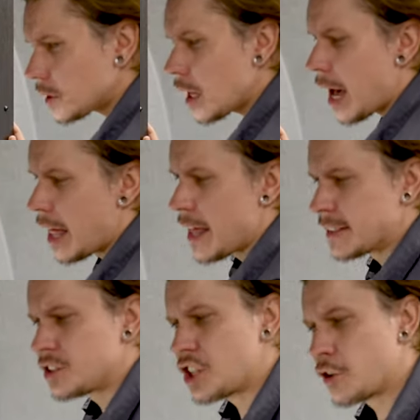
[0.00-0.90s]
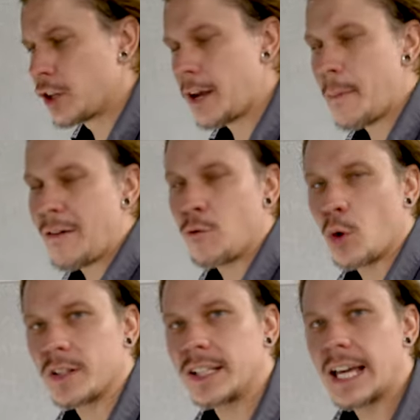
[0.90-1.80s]
Uh, that's generally about
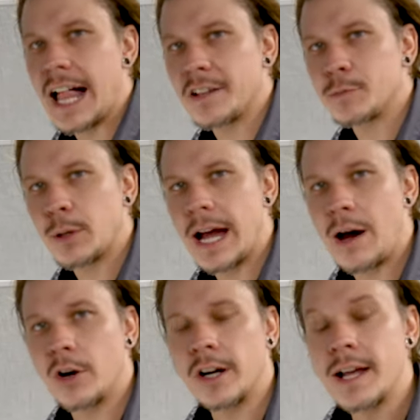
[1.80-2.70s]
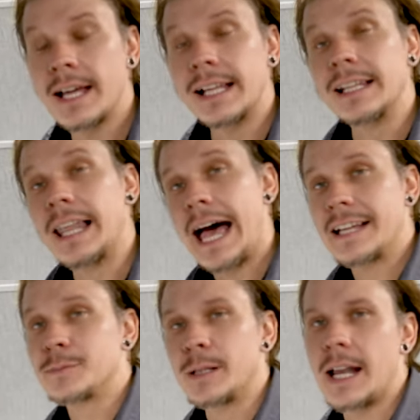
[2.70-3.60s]
14 gallons per hour
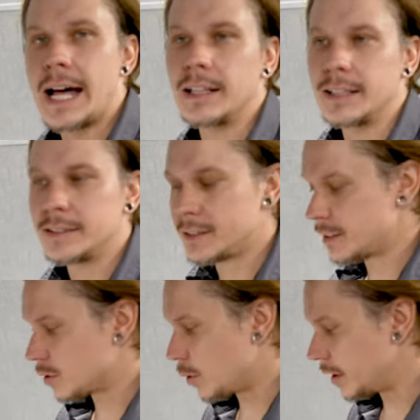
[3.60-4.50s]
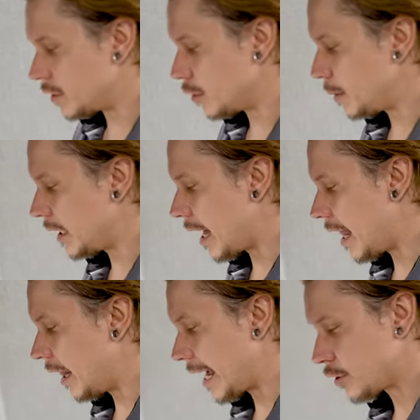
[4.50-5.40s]
last but not least is going to be
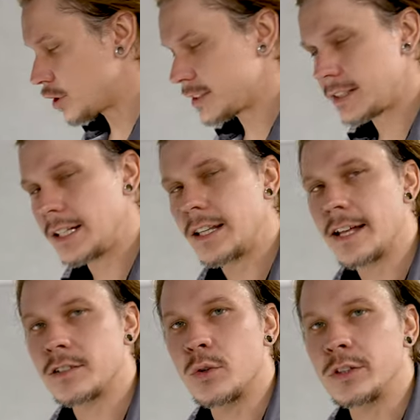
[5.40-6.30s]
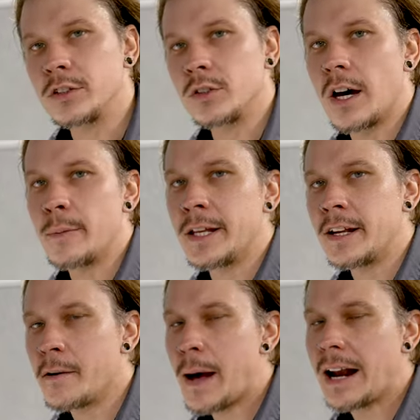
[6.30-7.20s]
electricity that's going to come in
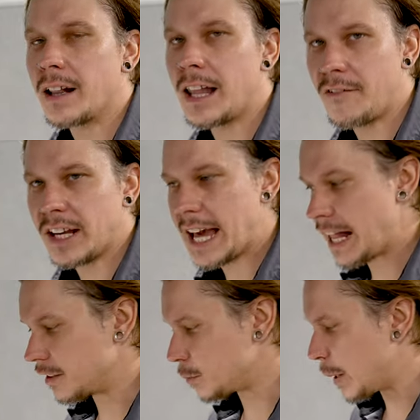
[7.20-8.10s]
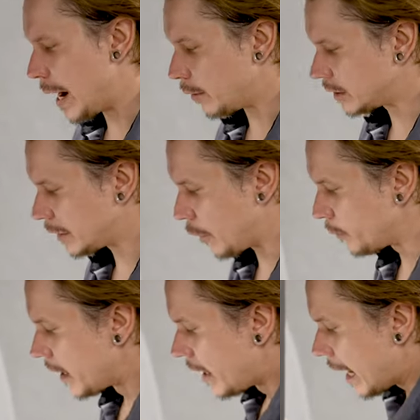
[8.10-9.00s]
at about 11 gallons per hour so
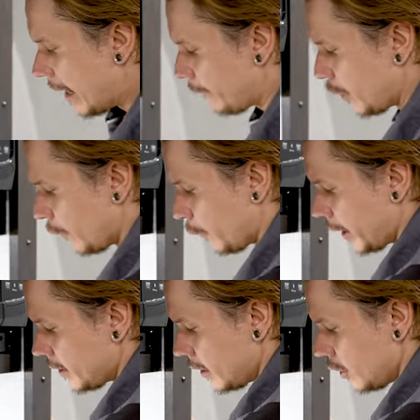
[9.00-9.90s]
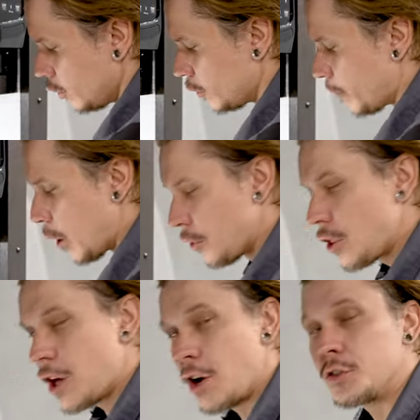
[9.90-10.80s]
uh, feel free to use both
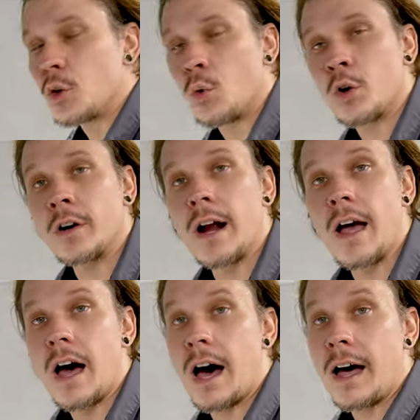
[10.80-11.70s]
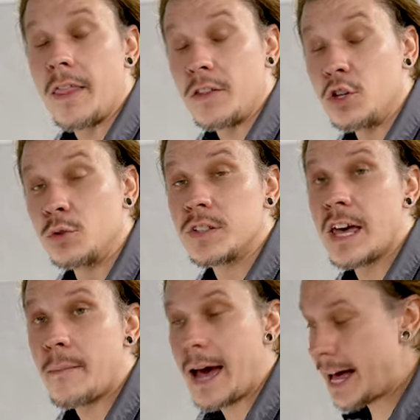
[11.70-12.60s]
of those or uh, use
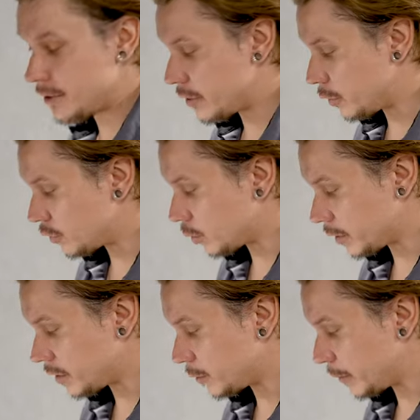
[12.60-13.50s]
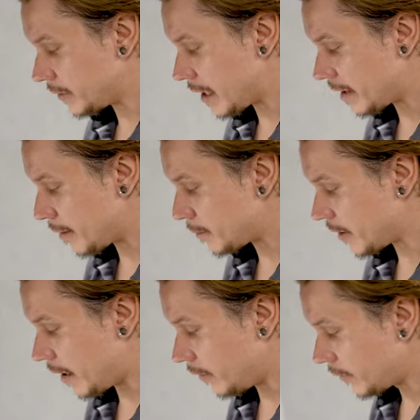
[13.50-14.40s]
them as those sources present
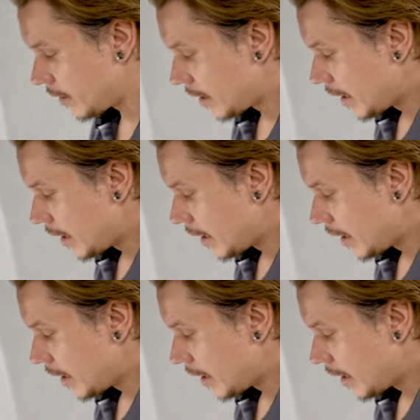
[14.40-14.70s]
themselves